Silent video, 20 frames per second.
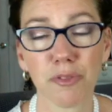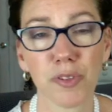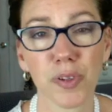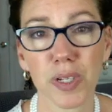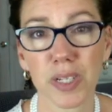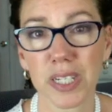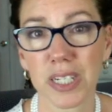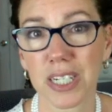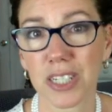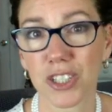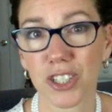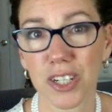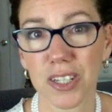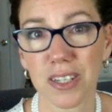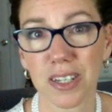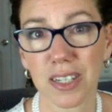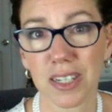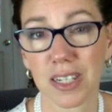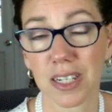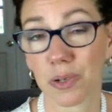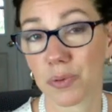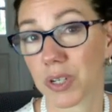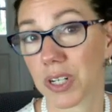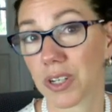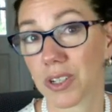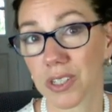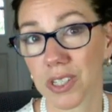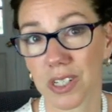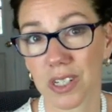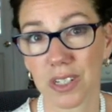feeling it just like anyone
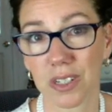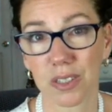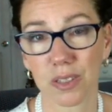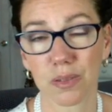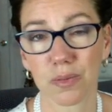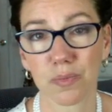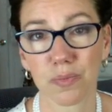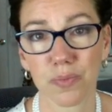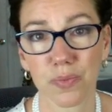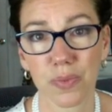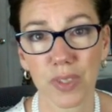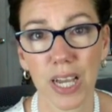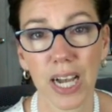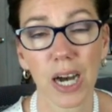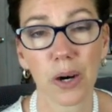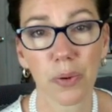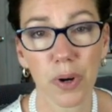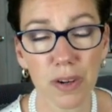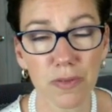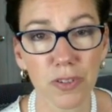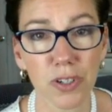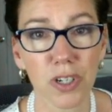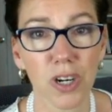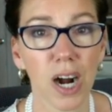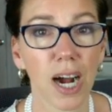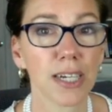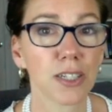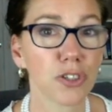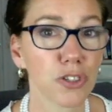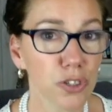else is. However,
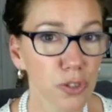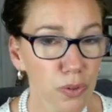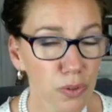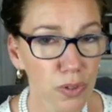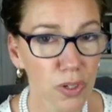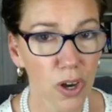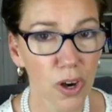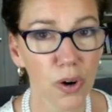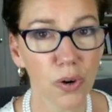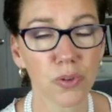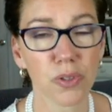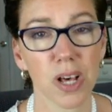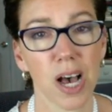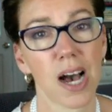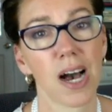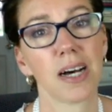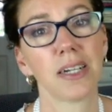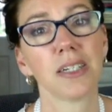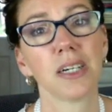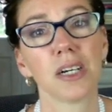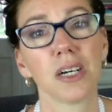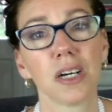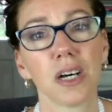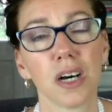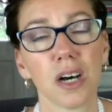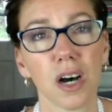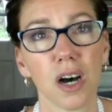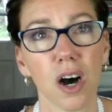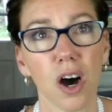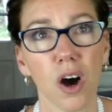I do know that
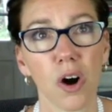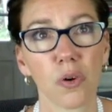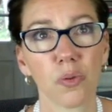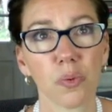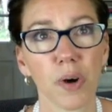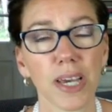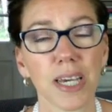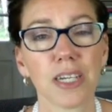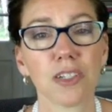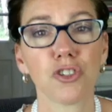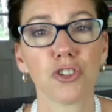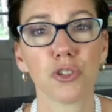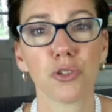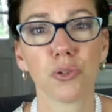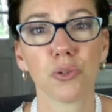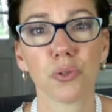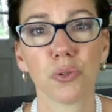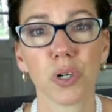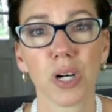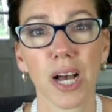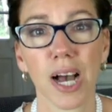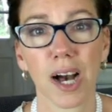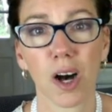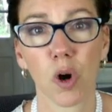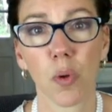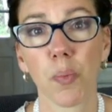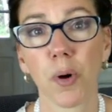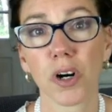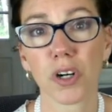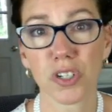a way to
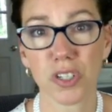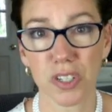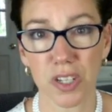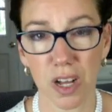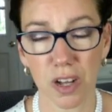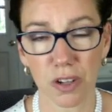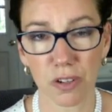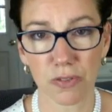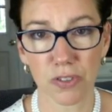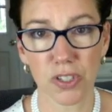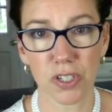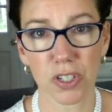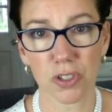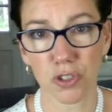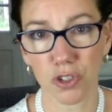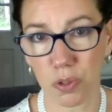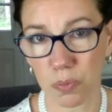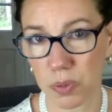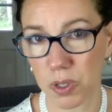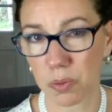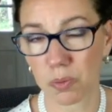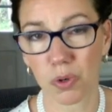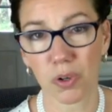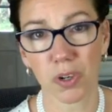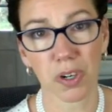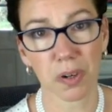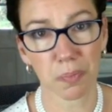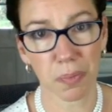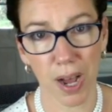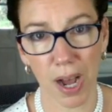help ourselves is to be
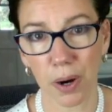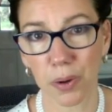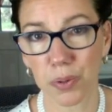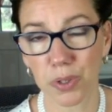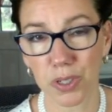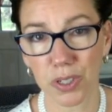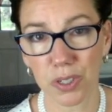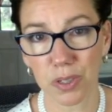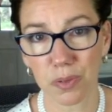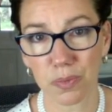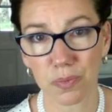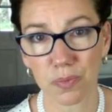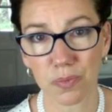more empowered.